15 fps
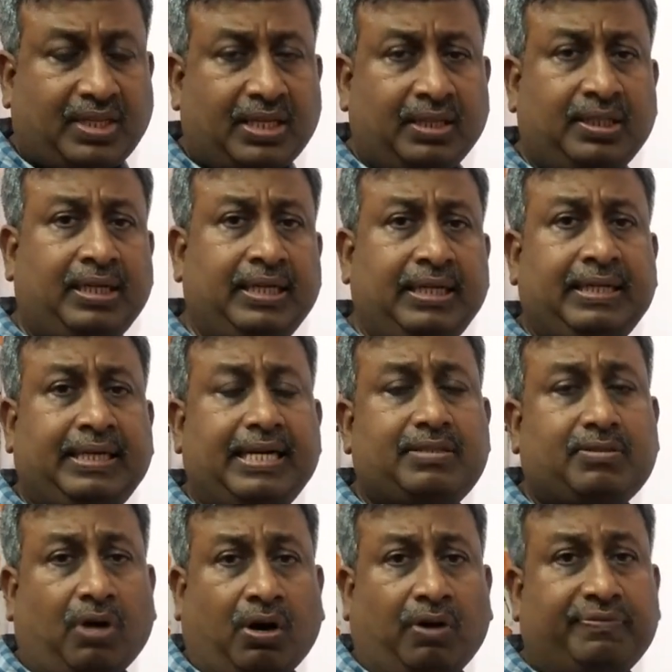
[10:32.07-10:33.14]
Then in case
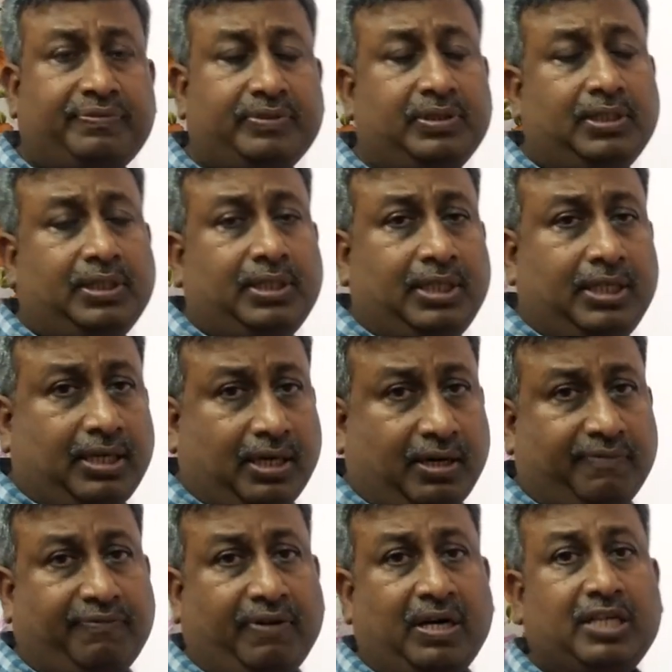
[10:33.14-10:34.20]
of
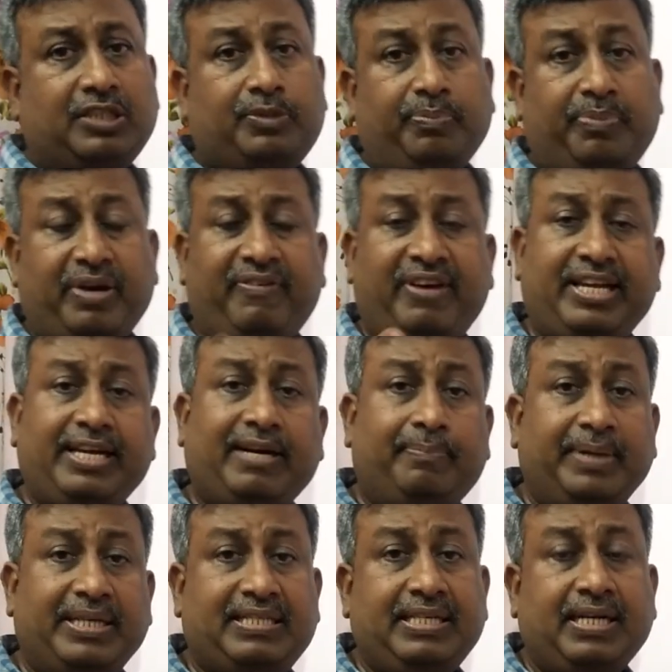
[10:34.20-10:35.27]
fungus, Bavaria
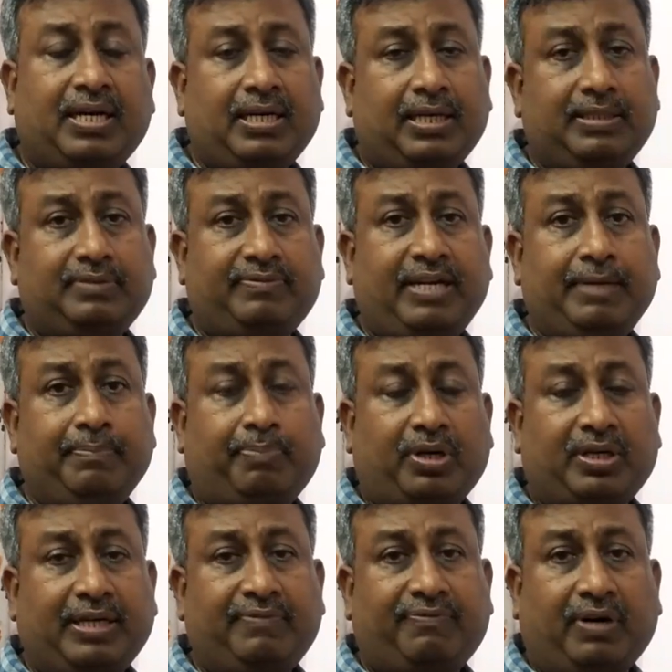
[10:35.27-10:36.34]
baciana is very
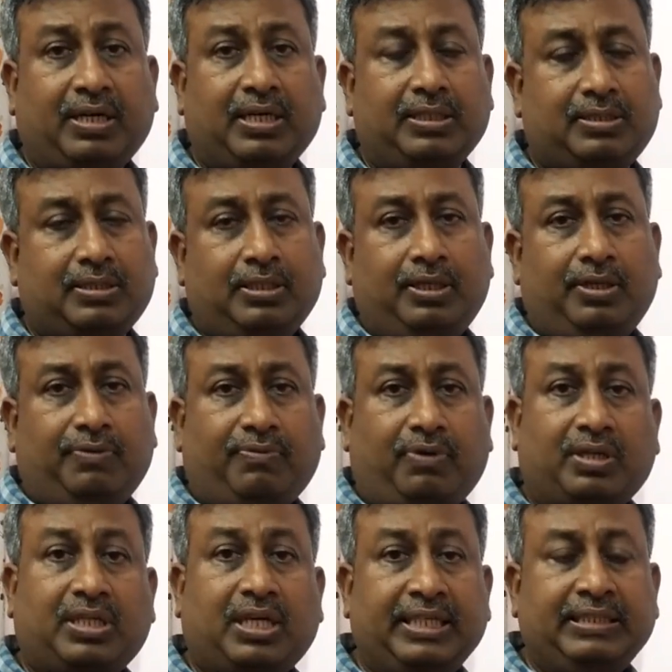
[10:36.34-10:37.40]
important fungus for
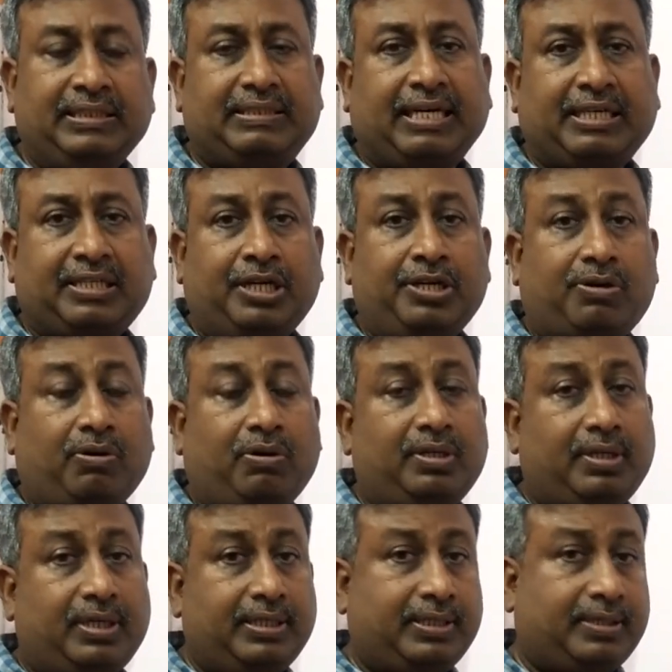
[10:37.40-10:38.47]
the insect control.
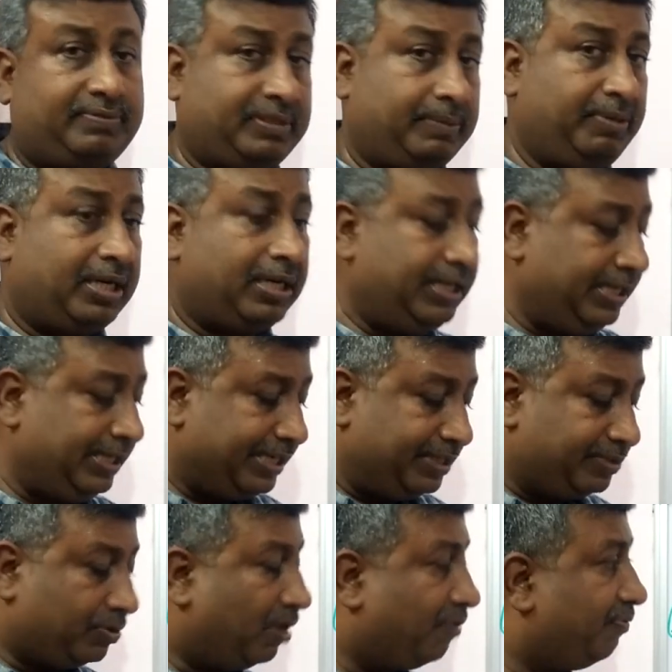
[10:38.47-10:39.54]
Similarly, in
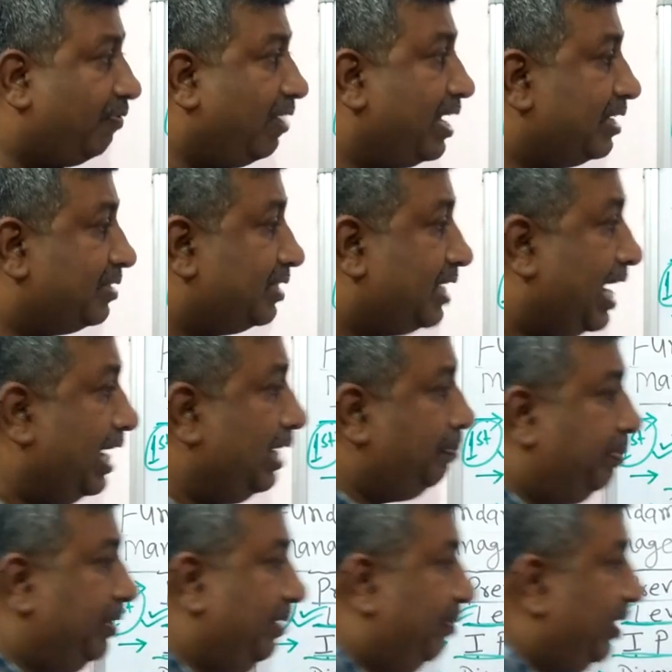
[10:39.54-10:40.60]
case of virus
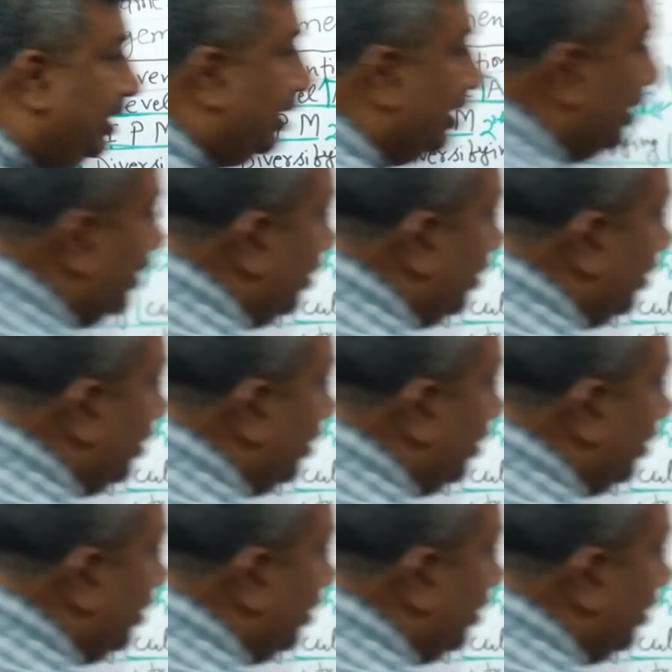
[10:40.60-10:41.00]
NPB,